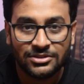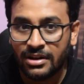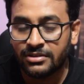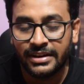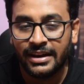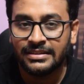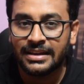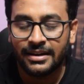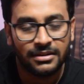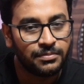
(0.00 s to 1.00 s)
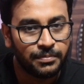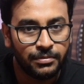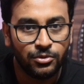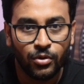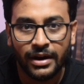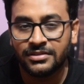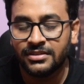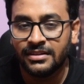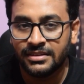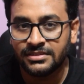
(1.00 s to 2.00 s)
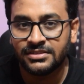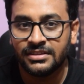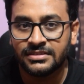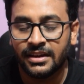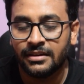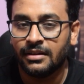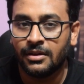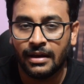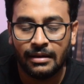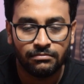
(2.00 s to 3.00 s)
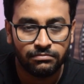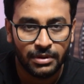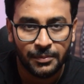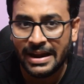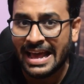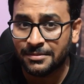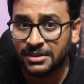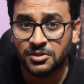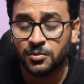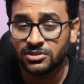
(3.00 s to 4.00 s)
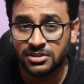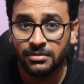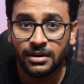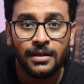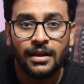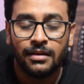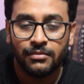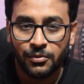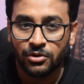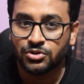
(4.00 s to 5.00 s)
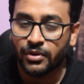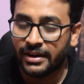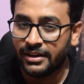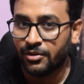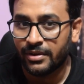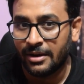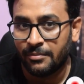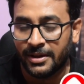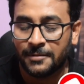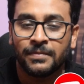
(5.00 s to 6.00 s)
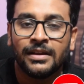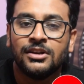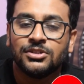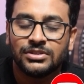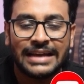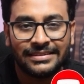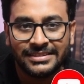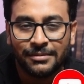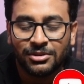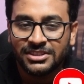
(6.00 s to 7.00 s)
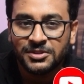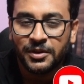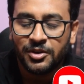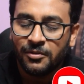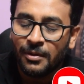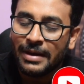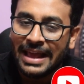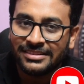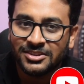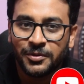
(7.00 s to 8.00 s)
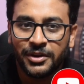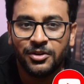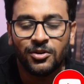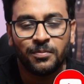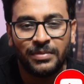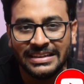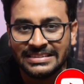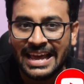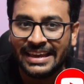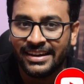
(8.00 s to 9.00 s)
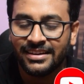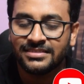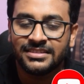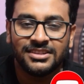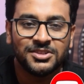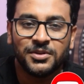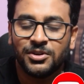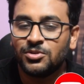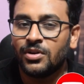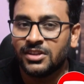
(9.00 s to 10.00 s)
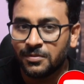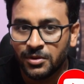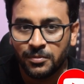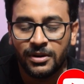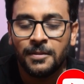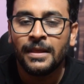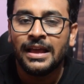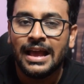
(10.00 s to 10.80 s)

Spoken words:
that's why I'm telling that do consider these things and prepare as much as possible before joining your MTech. So that's it about this video. If you like this video, please like it and share this video to other people.